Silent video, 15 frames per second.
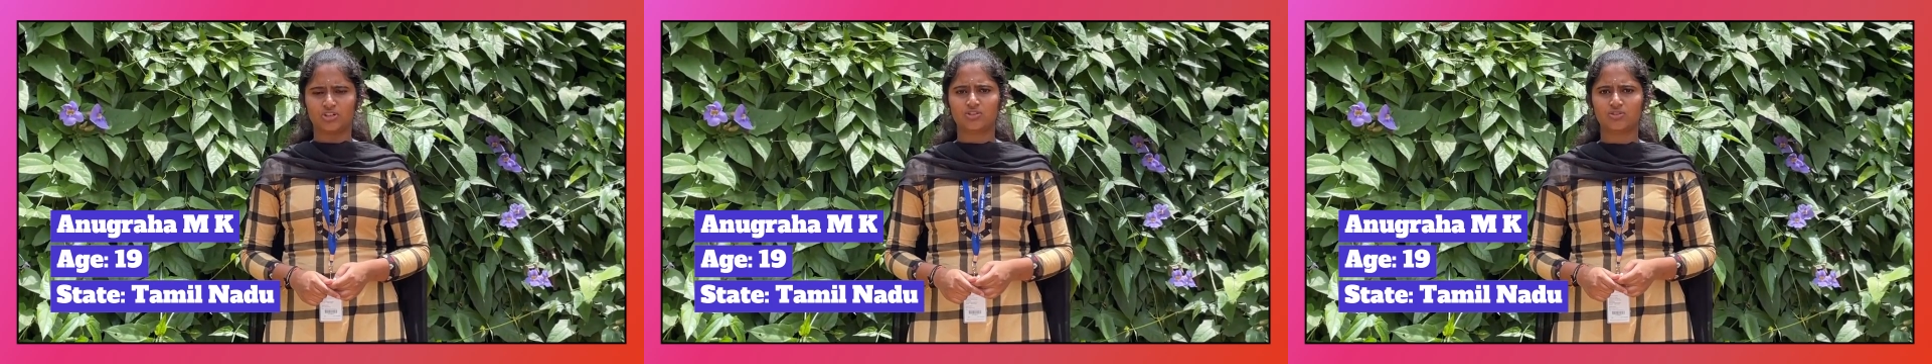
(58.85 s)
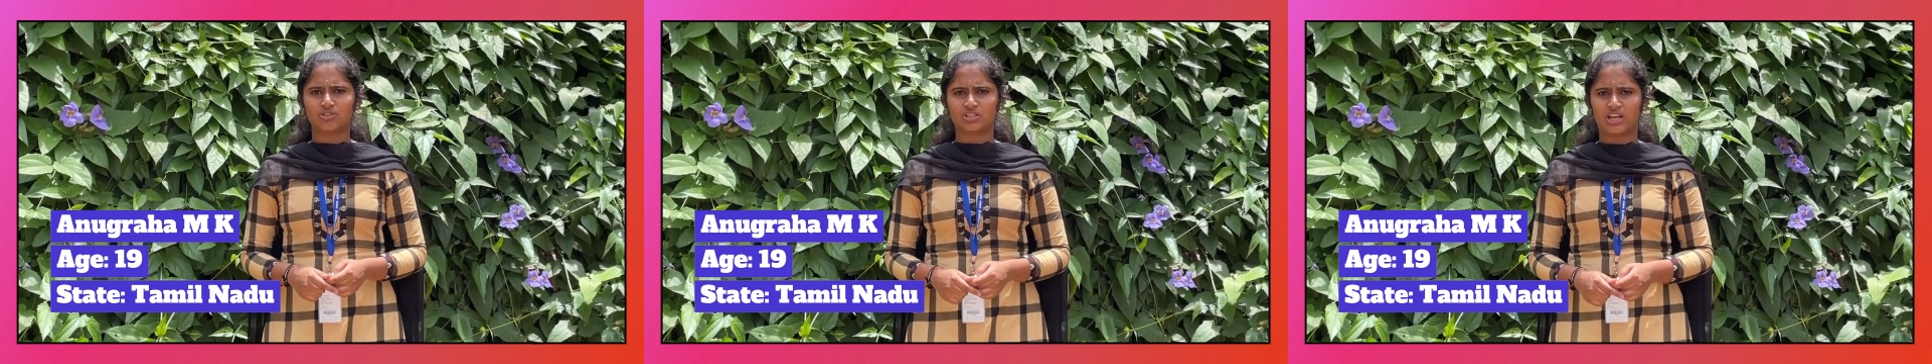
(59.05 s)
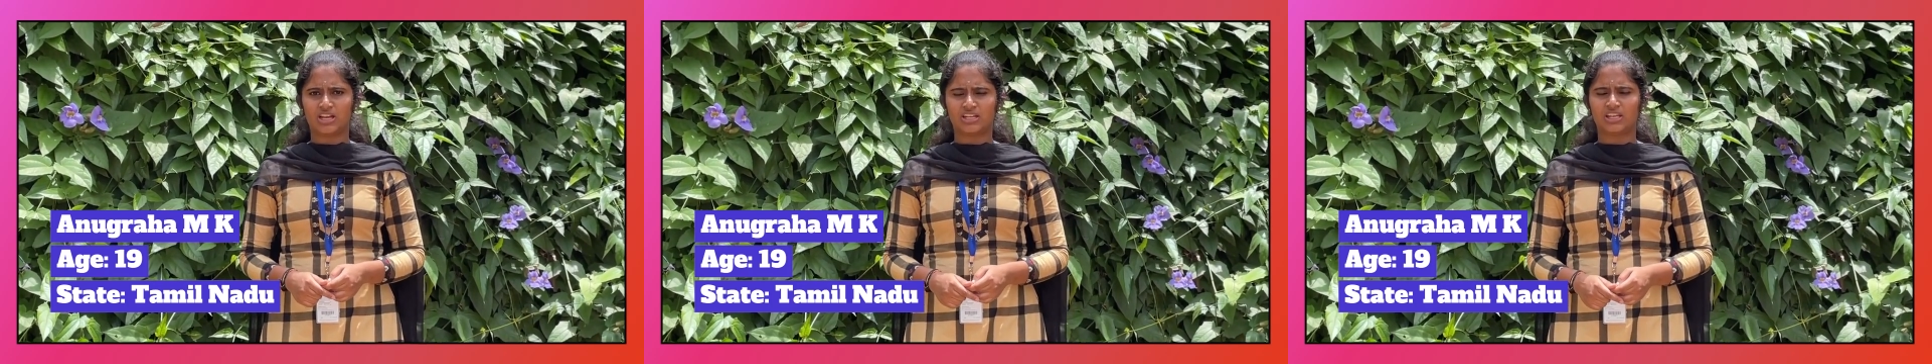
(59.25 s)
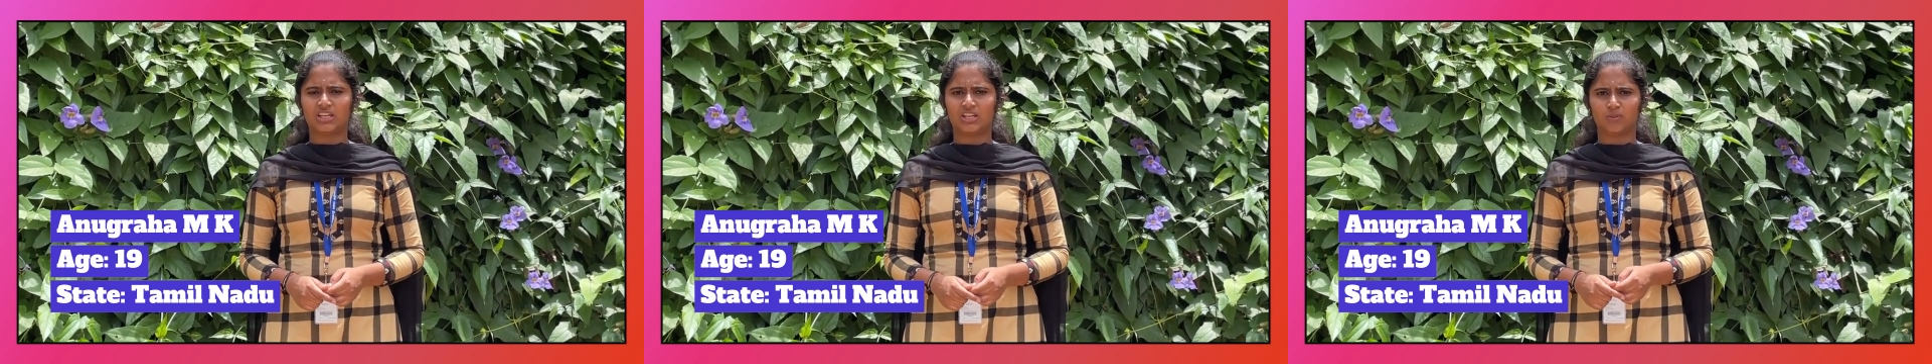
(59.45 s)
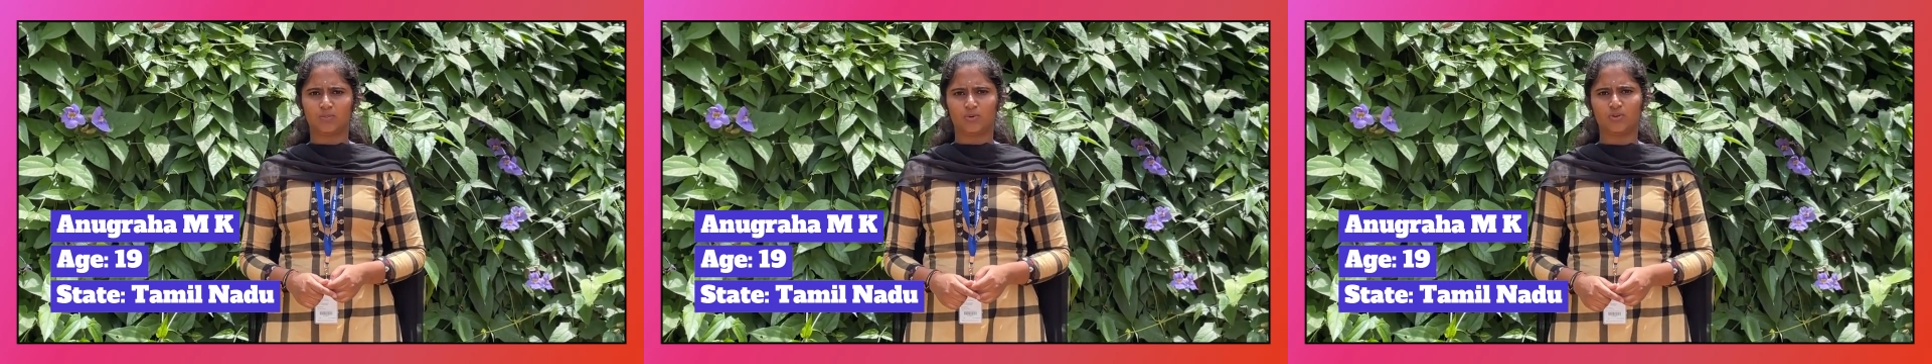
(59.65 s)
to study
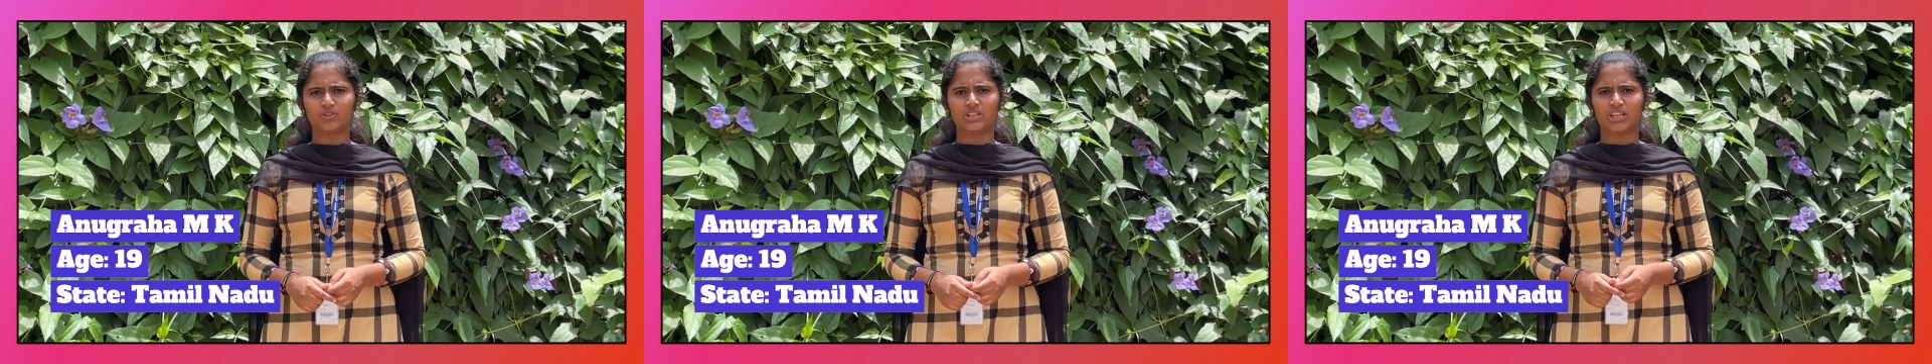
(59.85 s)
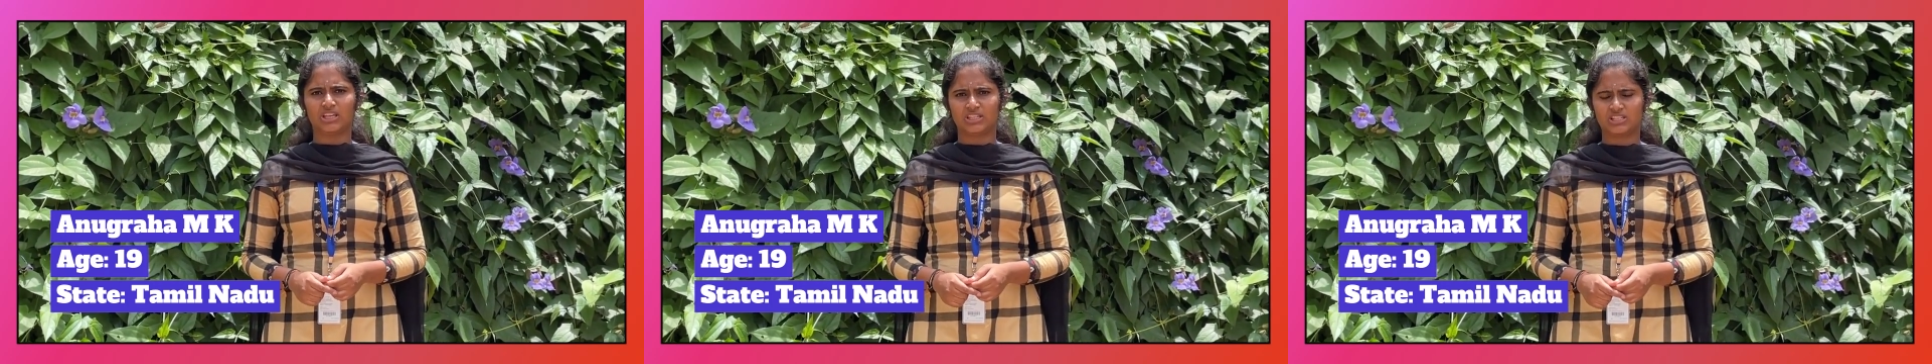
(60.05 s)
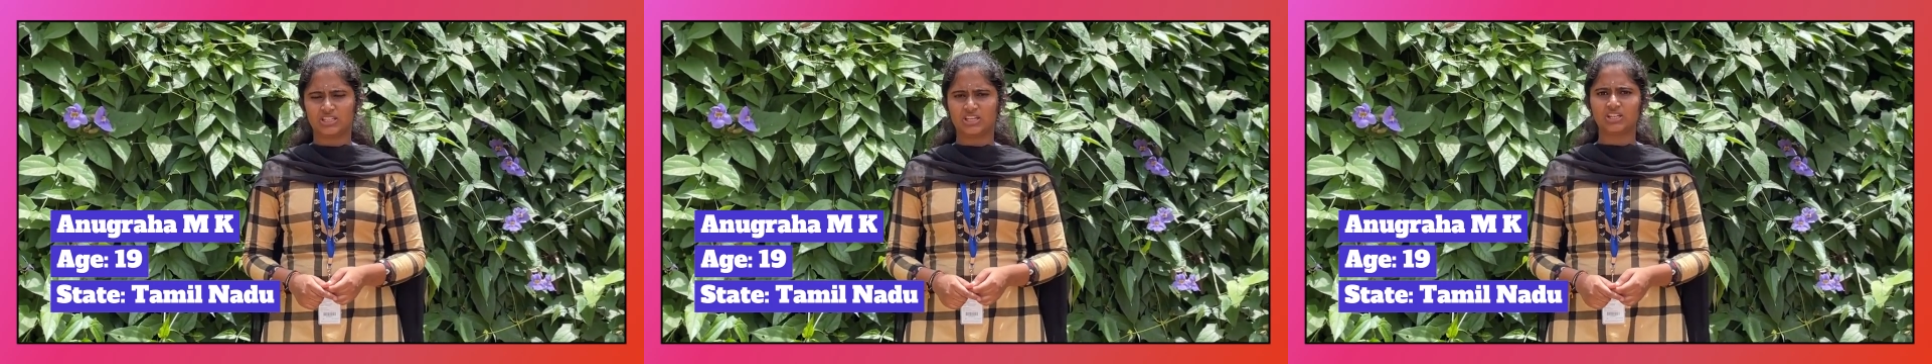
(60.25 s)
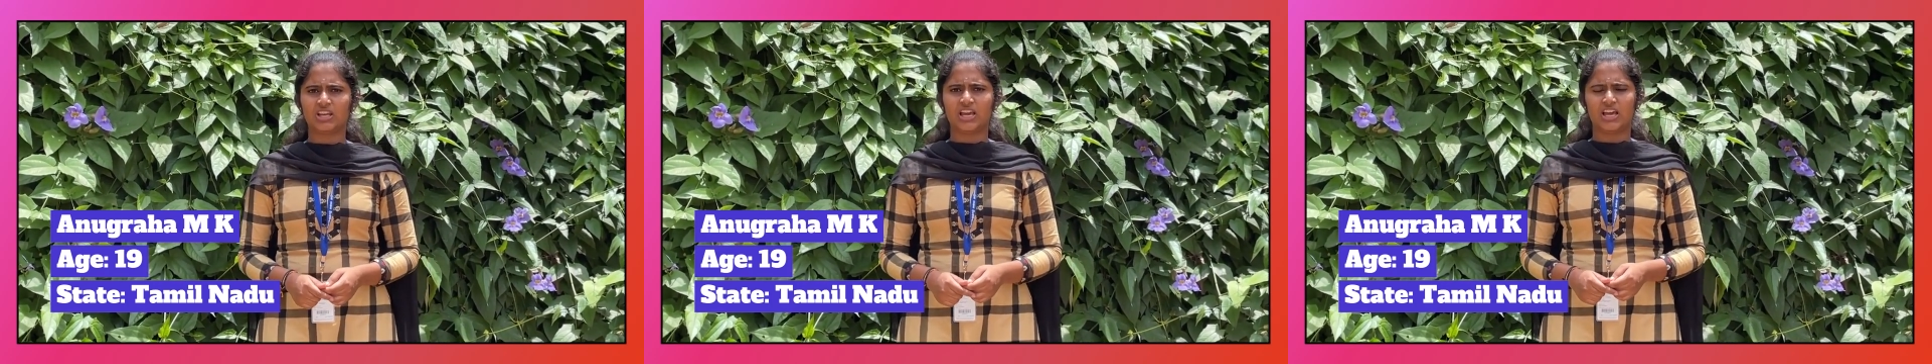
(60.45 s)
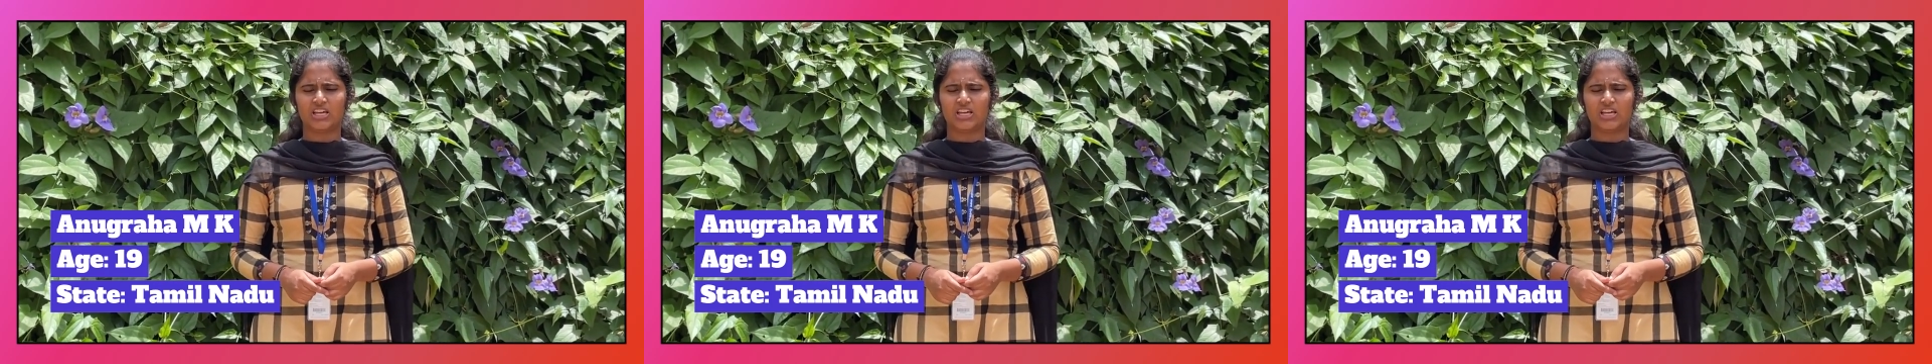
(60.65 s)
in both Indian